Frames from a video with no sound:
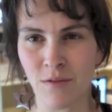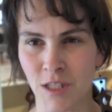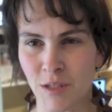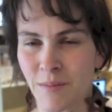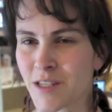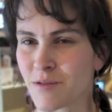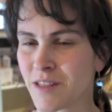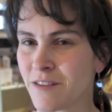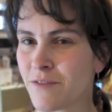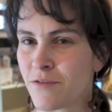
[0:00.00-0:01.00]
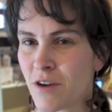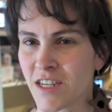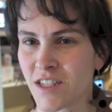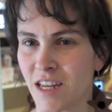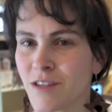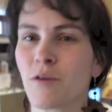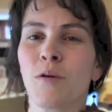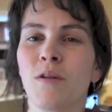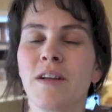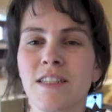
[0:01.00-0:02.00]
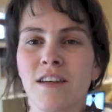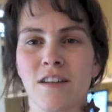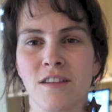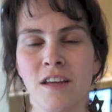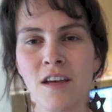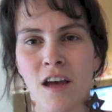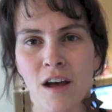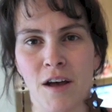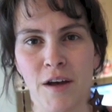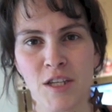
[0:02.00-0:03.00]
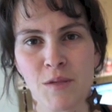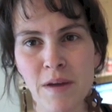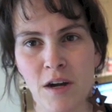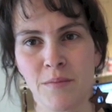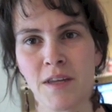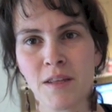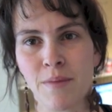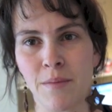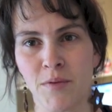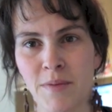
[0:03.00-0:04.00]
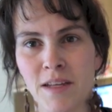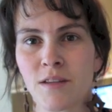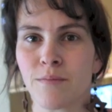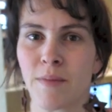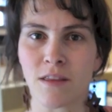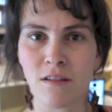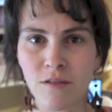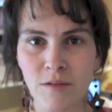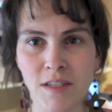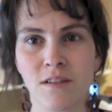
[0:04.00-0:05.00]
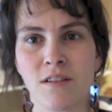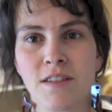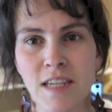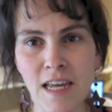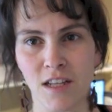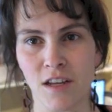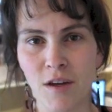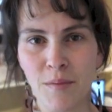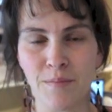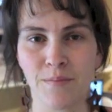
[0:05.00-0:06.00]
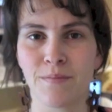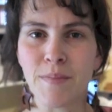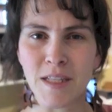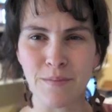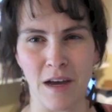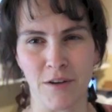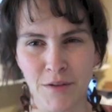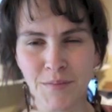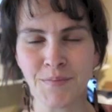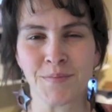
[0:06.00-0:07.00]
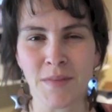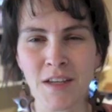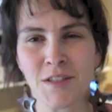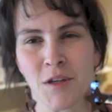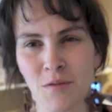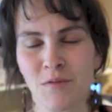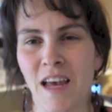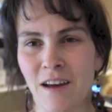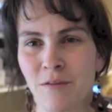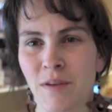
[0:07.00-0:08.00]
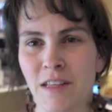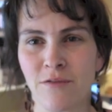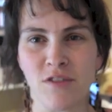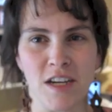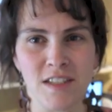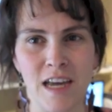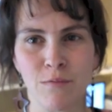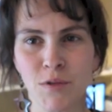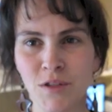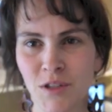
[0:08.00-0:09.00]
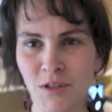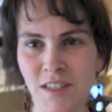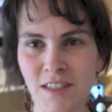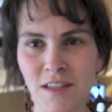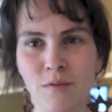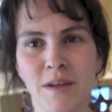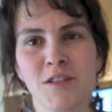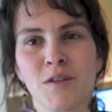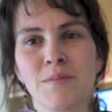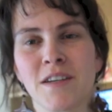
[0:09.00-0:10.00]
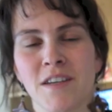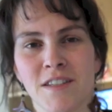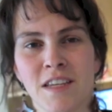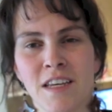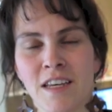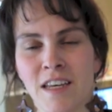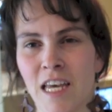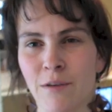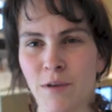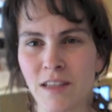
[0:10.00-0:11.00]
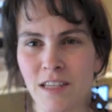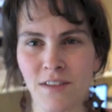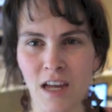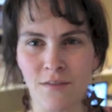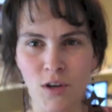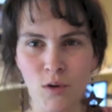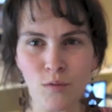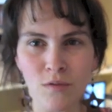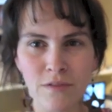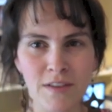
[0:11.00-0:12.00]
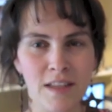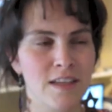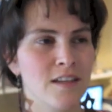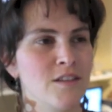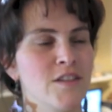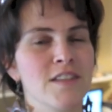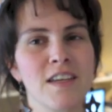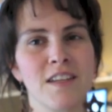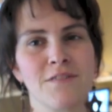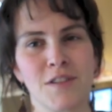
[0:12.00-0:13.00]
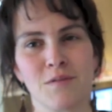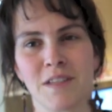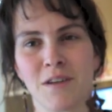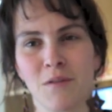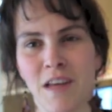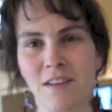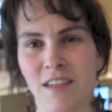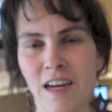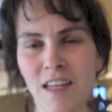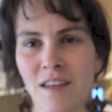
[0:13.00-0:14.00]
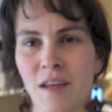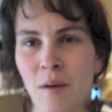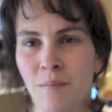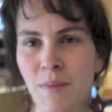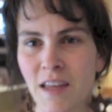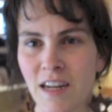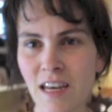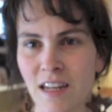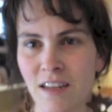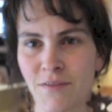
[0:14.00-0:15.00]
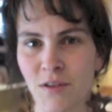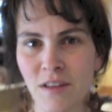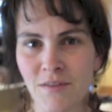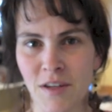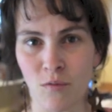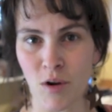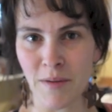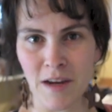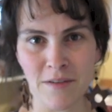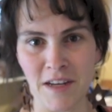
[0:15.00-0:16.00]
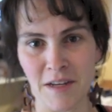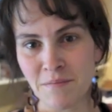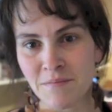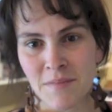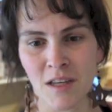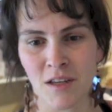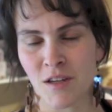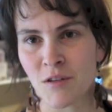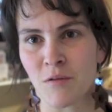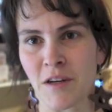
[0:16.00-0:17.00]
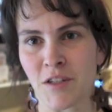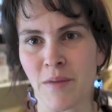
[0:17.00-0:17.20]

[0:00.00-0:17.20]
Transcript: one smells really fresh and cool. It's got spearmint, peppermint, menthol crystals, and mint powder. So yeah, really fresh. I wouldn't use this in the winter because it would leave kind of a cool feeling on your skin if it's really cold outside. But then again, if you live in a warm area, who cares